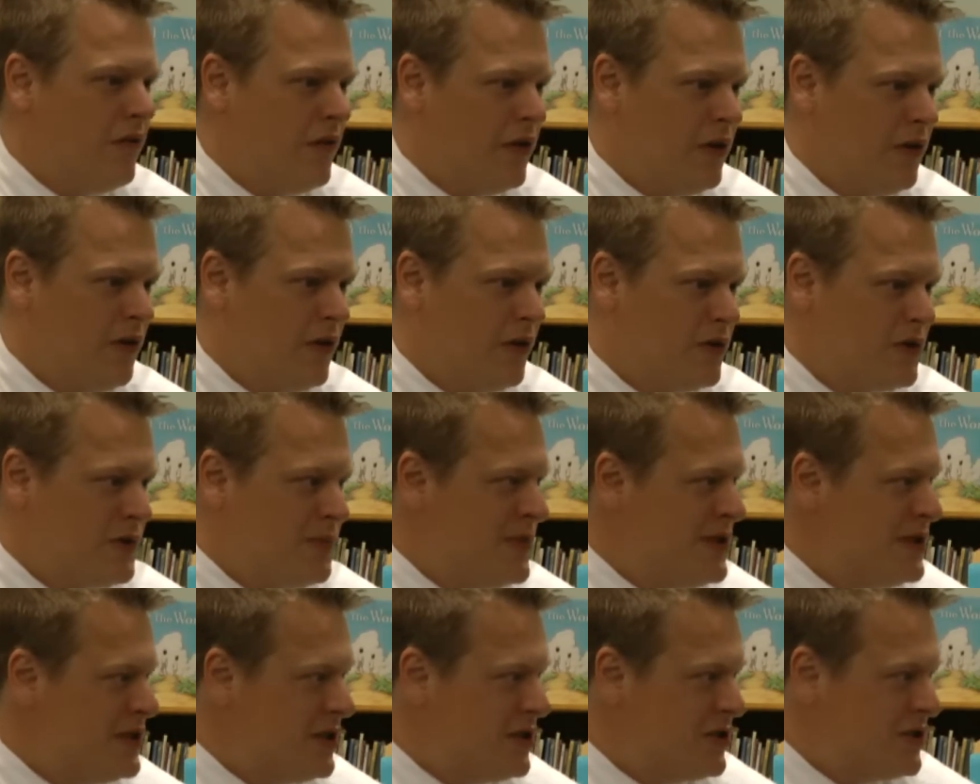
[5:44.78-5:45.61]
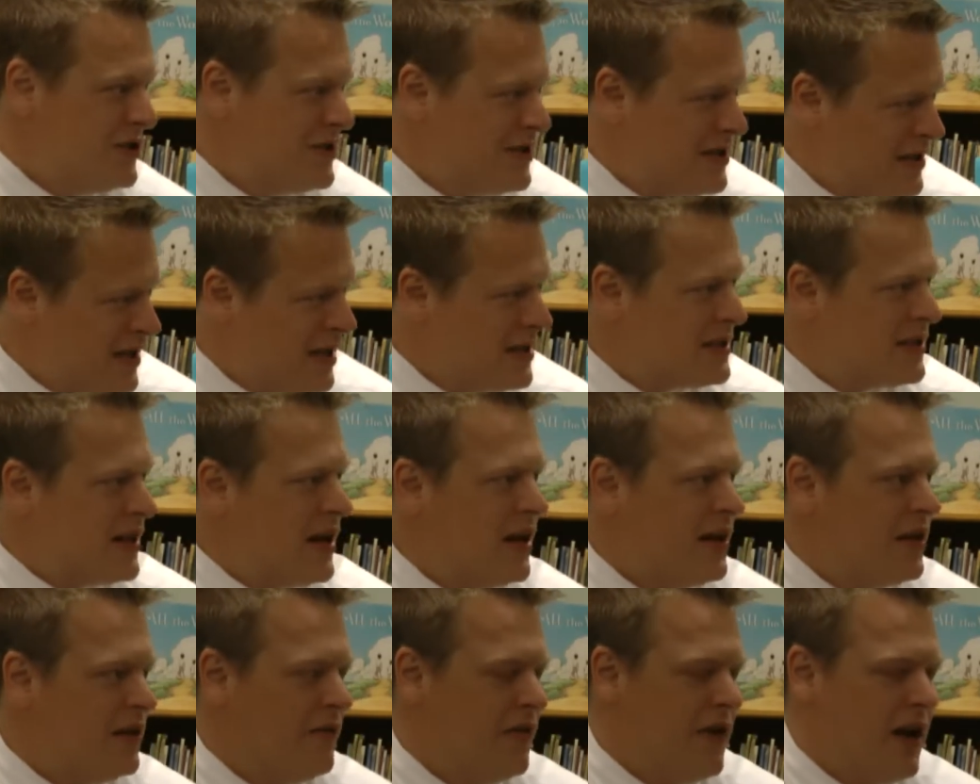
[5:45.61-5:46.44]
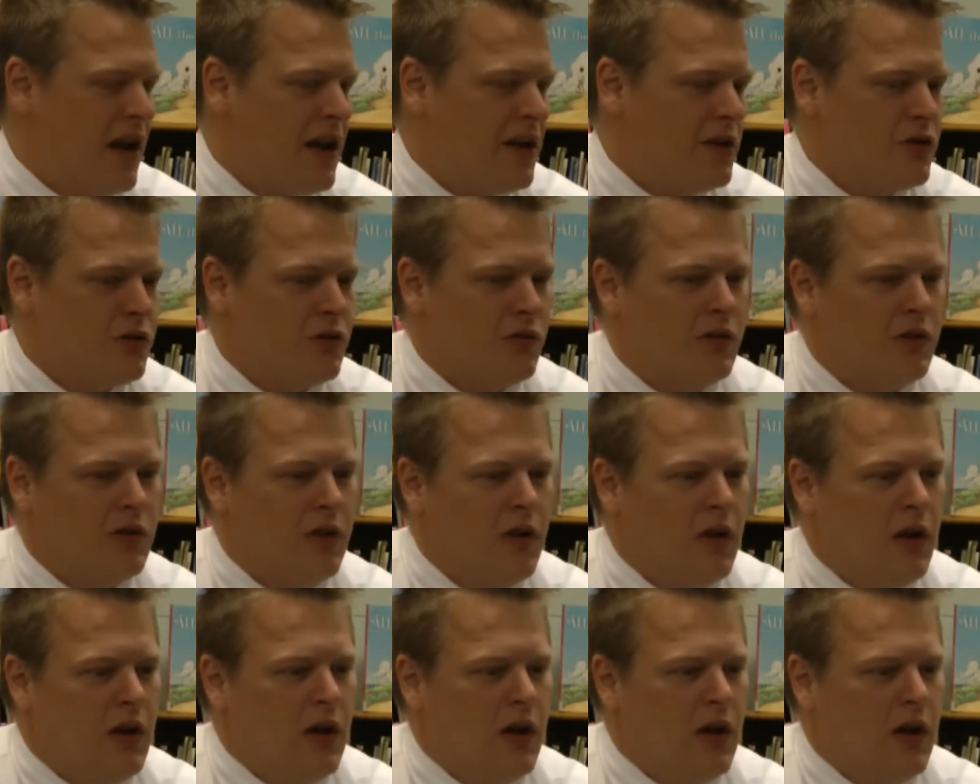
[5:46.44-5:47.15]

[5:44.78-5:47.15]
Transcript: fill those positions, and that's kind of natural.